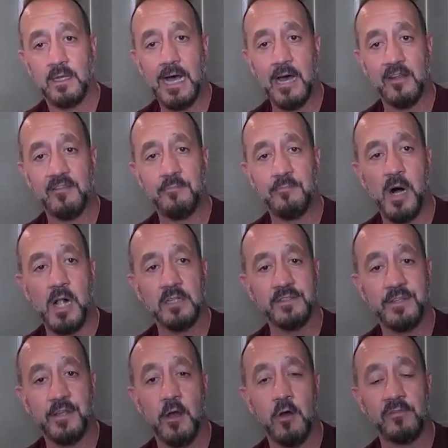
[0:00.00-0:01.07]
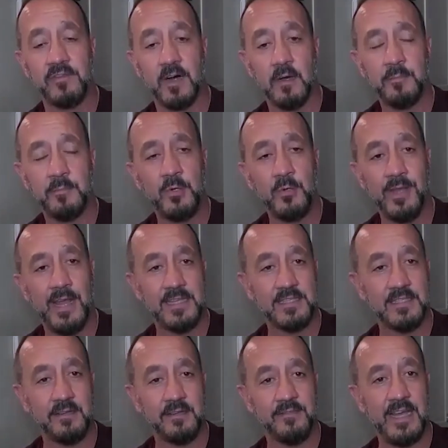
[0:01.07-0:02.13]
out of Moldova. Putin
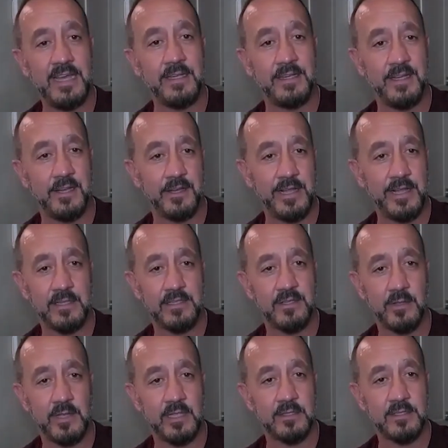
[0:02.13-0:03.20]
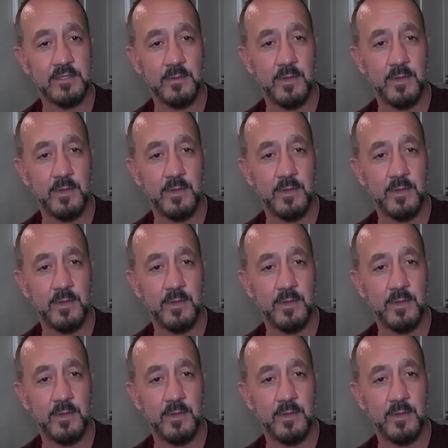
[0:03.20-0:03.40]
hasn't invaded here yet, so get this